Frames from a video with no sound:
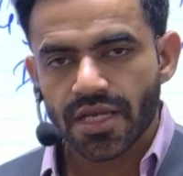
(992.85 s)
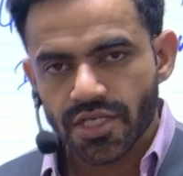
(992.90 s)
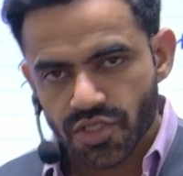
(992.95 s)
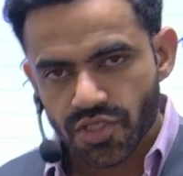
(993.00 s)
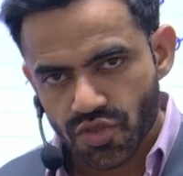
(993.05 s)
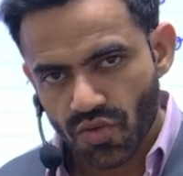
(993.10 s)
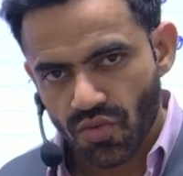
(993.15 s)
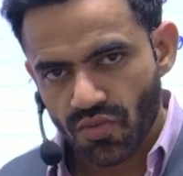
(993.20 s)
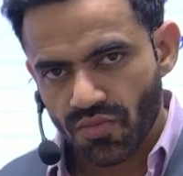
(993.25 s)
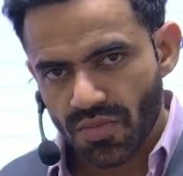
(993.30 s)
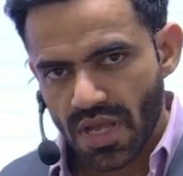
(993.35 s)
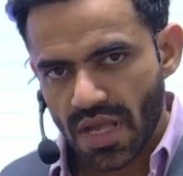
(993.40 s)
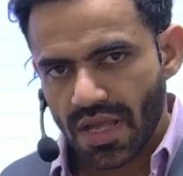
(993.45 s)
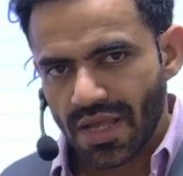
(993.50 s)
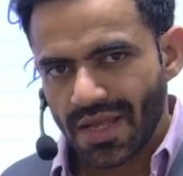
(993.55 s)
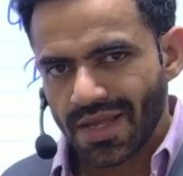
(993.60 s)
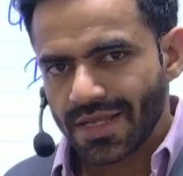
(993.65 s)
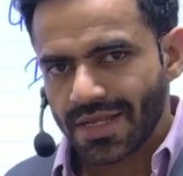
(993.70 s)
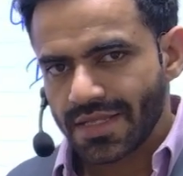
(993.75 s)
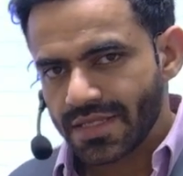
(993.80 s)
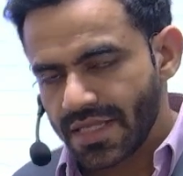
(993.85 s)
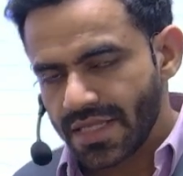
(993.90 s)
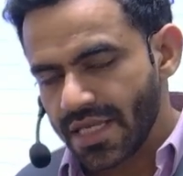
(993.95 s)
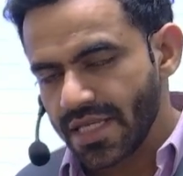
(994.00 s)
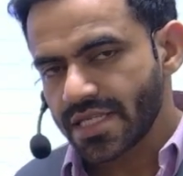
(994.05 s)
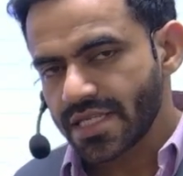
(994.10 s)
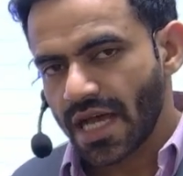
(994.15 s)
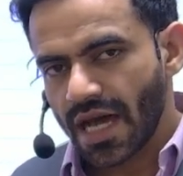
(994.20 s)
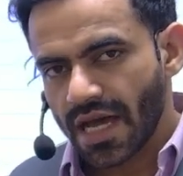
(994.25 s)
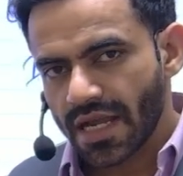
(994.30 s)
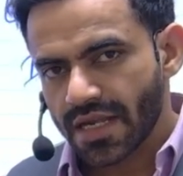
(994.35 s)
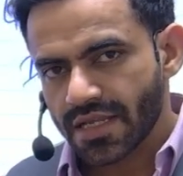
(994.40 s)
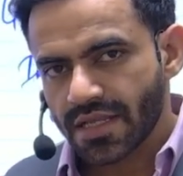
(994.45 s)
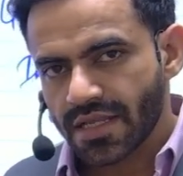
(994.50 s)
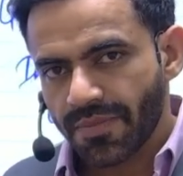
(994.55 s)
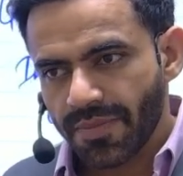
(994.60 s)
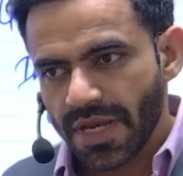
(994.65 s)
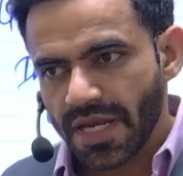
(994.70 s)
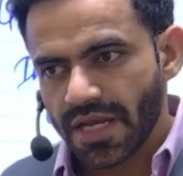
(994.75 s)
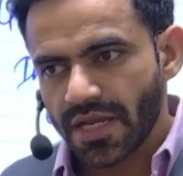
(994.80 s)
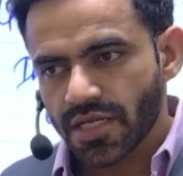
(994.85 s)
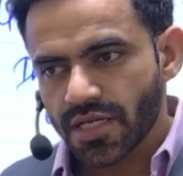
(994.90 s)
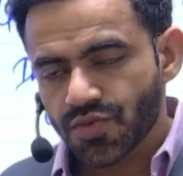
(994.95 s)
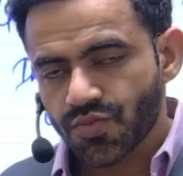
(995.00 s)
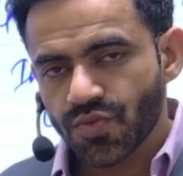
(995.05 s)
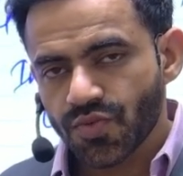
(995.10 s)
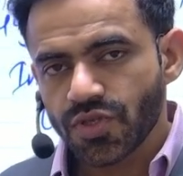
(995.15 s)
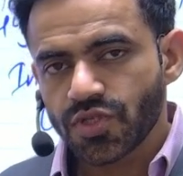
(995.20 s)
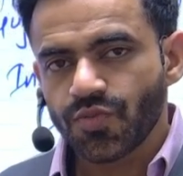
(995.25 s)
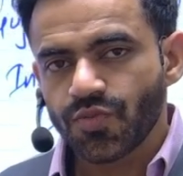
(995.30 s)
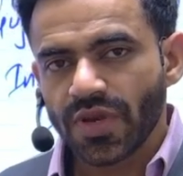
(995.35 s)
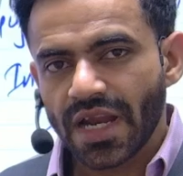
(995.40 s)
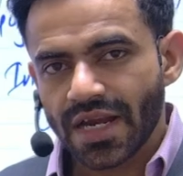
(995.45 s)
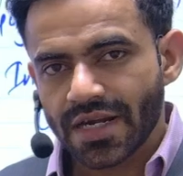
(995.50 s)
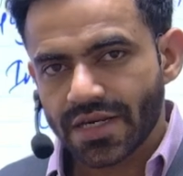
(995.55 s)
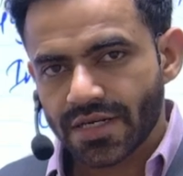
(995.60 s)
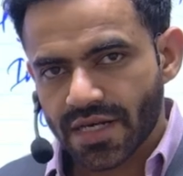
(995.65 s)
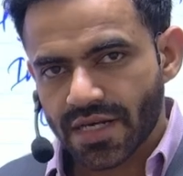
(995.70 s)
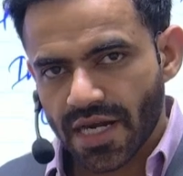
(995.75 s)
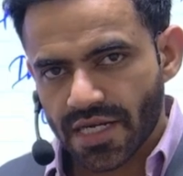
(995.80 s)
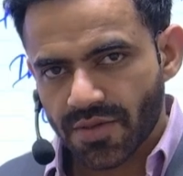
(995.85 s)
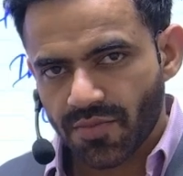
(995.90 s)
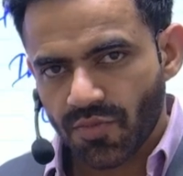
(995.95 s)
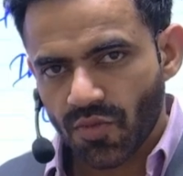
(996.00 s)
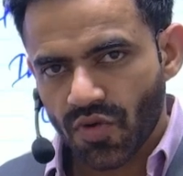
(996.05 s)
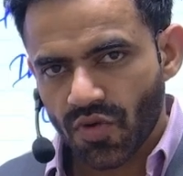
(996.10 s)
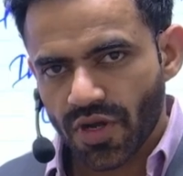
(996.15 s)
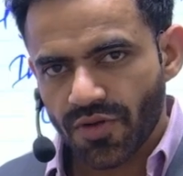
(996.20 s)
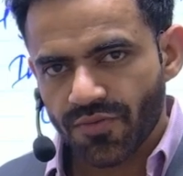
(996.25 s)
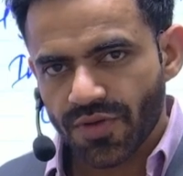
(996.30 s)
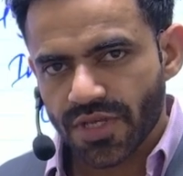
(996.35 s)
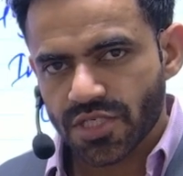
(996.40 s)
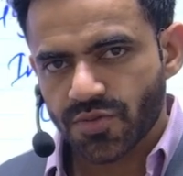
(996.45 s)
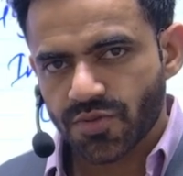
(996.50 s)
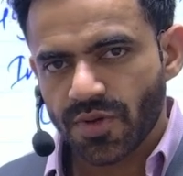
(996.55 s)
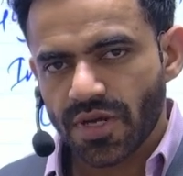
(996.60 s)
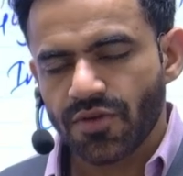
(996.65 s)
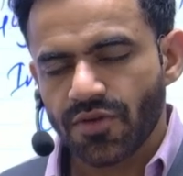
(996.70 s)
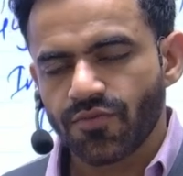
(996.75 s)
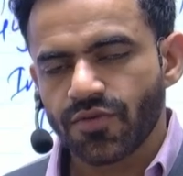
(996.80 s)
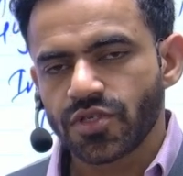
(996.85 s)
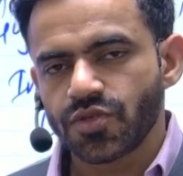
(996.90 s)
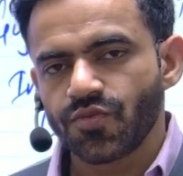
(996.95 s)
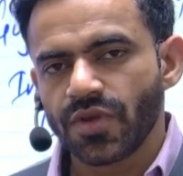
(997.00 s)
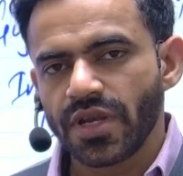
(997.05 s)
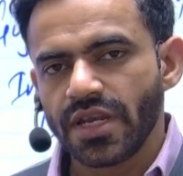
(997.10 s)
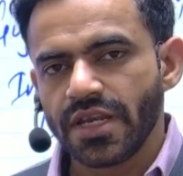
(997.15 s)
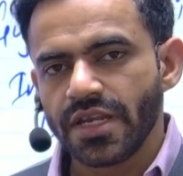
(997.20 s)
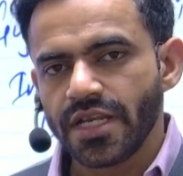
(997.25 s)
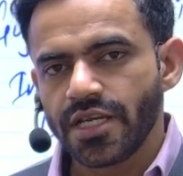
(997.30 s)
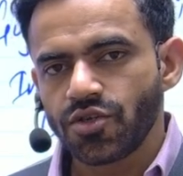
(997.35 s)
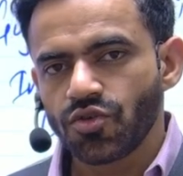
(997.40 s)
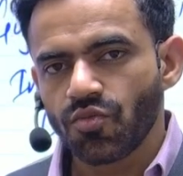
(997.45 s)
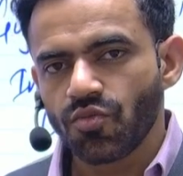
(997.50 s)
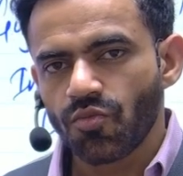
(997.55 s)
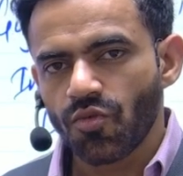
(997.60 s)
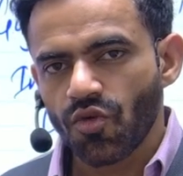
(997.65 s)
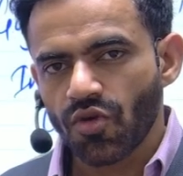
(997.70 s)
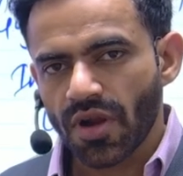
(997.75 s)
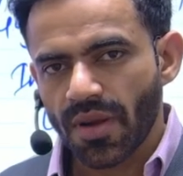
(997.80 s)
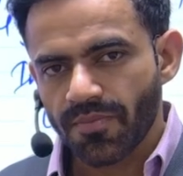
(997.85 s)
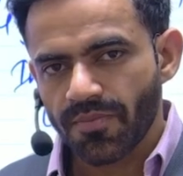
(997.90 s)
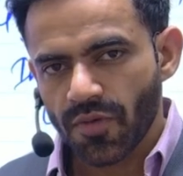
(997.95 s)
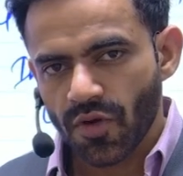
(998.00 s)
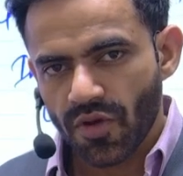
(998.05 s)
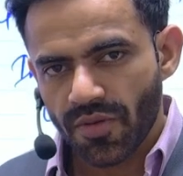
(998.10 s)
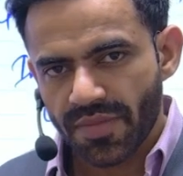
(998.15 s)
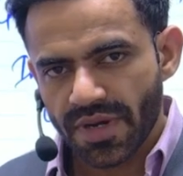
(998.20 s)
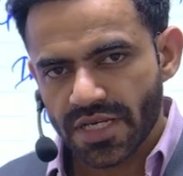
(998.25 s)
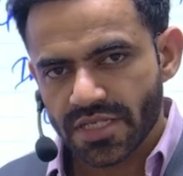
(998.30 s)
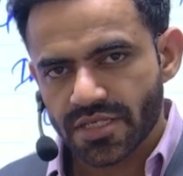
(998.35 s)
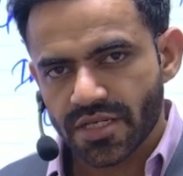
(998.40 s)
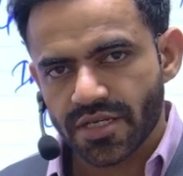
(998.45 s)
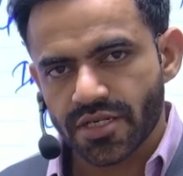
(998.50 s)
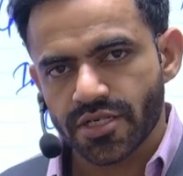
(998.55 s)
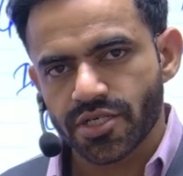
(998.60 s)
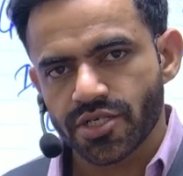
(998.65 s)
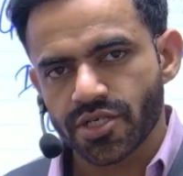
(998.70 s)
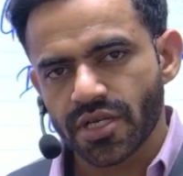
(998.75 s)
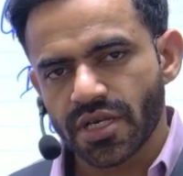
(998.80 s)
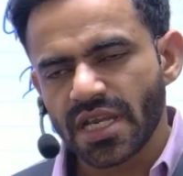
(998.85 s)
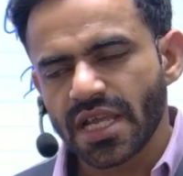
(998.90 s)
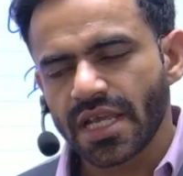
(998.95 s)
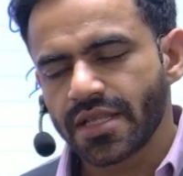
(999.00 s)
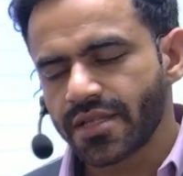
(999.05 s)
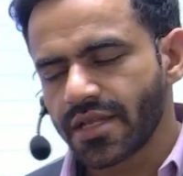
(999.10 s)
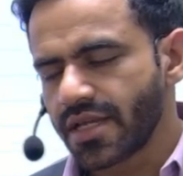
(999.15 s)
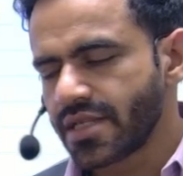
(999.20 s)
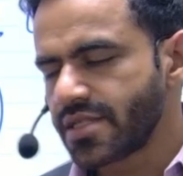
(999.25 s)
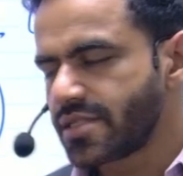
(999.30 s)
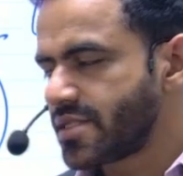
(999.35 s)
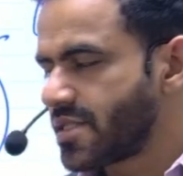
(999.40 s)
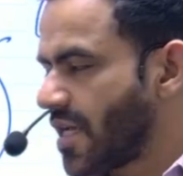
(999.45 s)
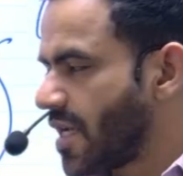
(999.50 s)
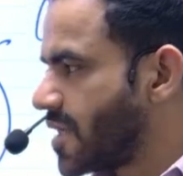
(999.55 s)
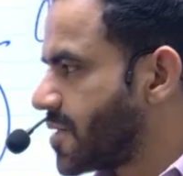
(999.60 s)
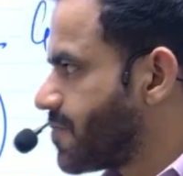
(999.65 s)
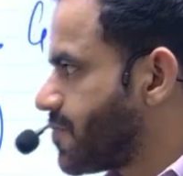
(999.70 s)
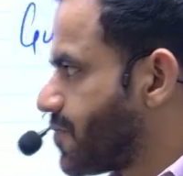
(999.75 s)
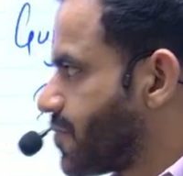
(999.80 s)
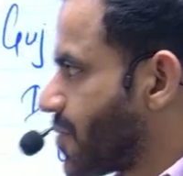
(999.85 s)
So these are the pillars which will attract more investment, which will lead to more employment generation in the state.